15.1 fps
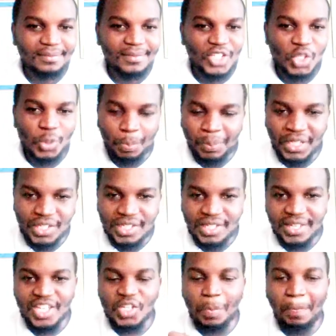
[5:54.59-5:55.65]

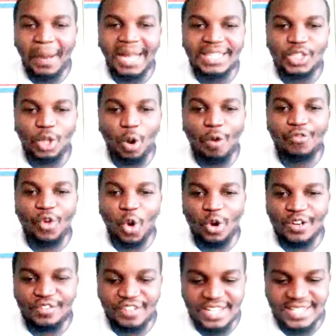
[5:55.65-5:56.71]
Speech is part of
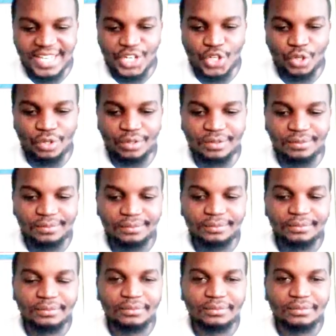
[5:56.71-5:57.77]
conversation.
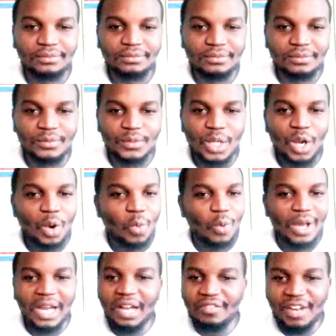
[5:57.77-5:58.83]

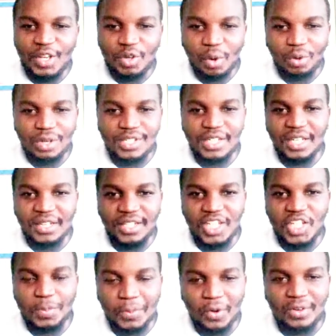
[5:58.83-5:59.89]
Wherever you are watching
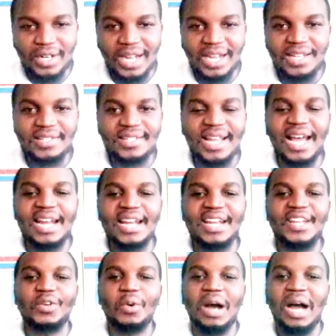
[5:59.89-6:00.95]
this broadcast
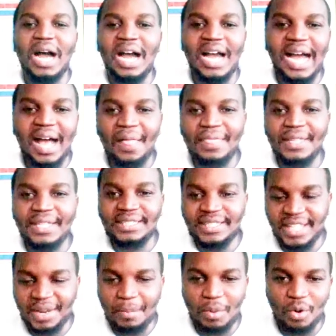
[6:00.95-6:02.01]
and you are at
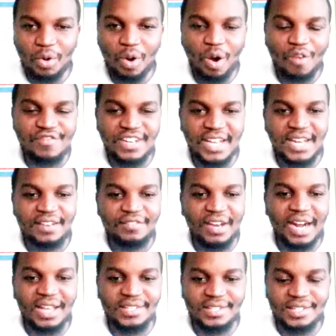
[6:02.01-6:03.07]
table of
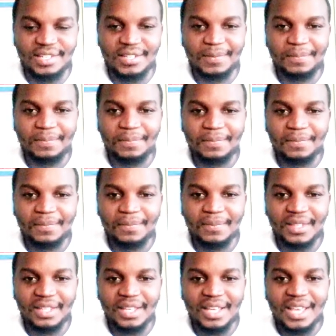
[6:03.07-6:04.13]
deliverance,
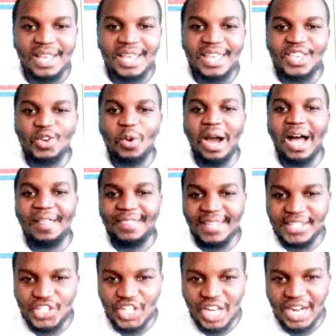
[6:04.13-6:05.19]
you are
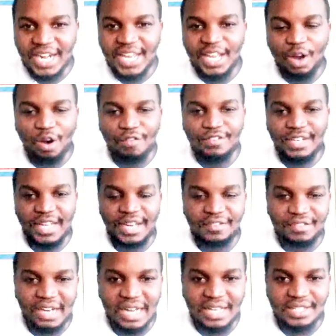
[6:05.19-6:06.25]
the journey of
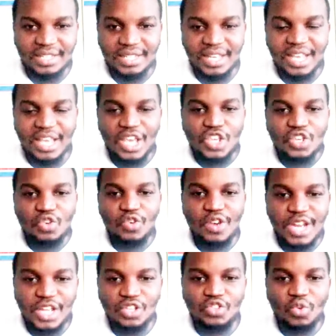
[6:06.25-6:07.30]
deliverance. You
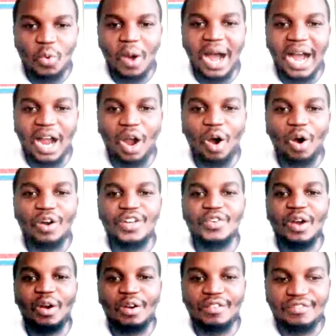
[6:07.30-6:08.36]
need to work on
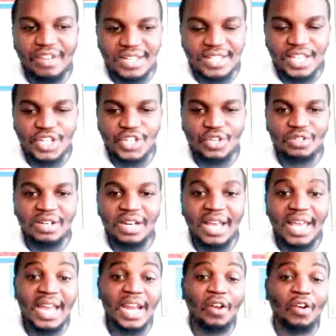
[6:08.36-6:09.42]
your
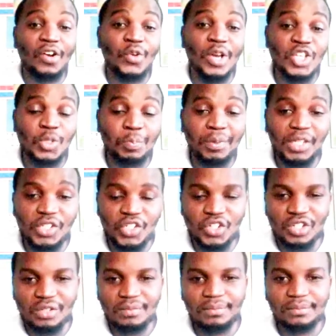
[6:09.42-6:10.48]
conversation and on your speech.